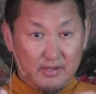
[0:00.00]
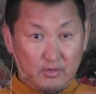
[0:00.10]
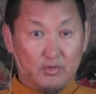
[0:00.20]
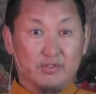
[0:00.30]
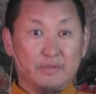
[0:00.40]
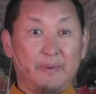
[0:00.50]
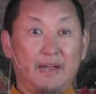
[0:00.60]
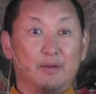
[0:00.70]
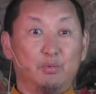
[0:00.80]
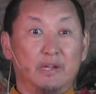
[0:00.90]
your Ripa
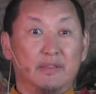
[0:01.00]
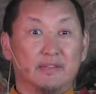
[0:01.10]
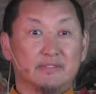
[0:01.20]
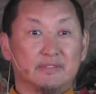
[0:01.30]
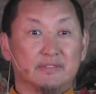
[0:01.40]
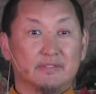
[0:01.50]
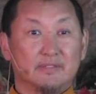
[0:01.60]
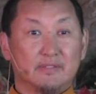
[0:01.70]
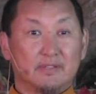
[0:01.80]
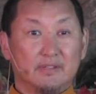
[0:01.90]
awareness,
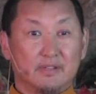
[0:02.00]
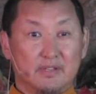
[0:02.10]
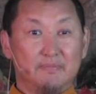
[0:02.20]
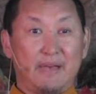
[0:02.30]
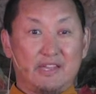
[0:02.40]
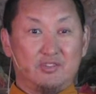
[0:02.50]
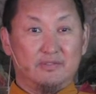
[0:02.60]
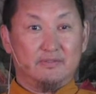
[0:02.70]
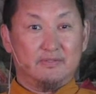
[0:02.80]
compassion,